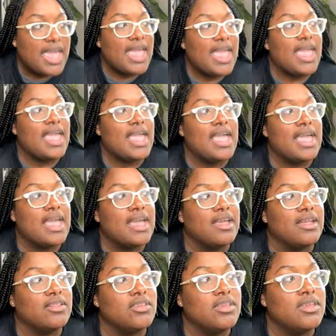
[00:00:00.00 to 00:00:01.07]

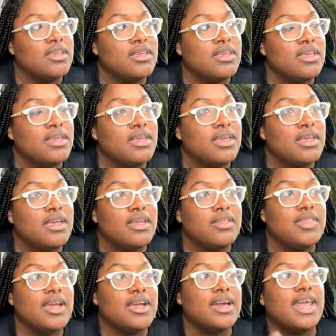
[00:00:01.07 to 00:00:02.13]
And
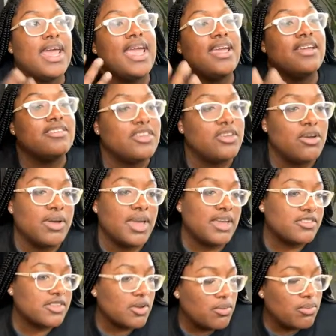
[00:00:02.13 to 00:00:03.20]
they're going to ask you, okay,
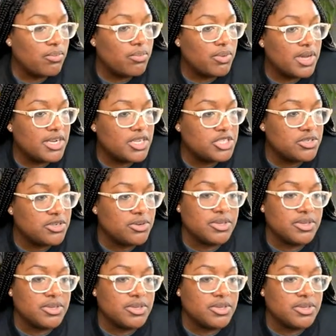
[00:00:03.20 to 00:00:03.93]
so what did you do?